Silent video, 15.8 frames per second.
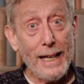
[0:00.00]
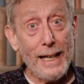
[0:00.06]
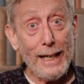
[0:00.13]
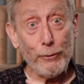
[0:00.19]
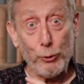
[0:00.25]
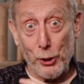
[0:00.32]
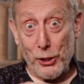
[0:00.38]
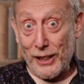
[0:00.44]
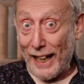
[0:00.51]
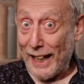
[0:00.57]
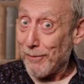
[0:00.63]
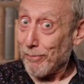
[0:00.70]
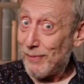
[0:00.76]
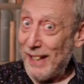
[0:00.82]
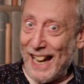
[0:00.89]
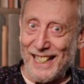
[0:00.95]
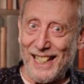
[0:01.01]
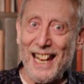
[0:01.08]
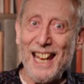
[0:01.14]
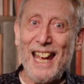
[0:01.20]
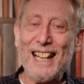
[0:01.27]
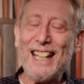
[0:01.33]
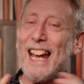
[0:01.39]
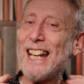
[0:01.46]
interesting. Yes,
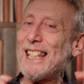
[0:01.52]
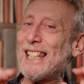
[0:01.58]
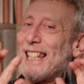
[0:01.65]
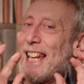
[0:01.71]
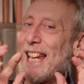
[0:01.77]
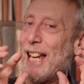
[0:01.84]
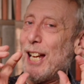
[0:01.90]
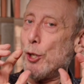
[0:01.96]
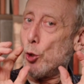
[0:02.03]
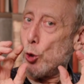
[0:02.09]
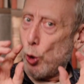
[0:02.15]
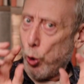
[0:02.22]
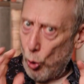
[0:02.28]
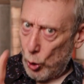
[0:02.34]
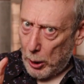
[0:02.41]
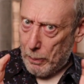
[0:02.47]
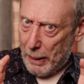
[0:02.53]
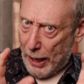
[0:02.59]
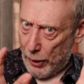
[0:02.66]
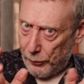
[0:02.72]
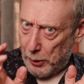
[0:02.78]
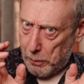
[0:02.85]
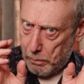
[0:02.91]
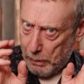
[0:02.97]
let's talk
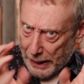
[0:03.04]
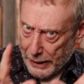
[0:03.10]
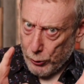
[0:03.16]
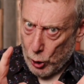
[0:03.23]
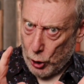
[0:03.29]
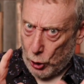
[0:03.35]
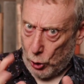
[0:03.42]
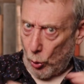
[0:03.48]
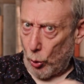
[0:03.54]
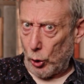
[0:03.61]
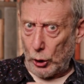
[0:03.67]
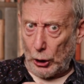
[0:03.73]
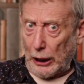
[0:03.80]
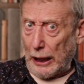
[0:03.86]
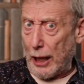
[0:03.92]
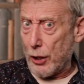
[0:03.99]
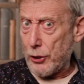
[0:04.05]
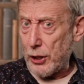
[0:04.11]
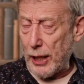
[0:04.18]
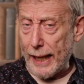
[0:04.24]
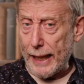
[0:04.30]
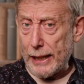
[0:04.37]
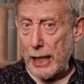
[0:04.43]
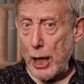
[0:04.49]
about the Beanstalk, Class
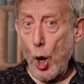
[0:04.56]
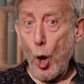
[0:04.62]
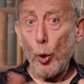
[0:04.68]
6.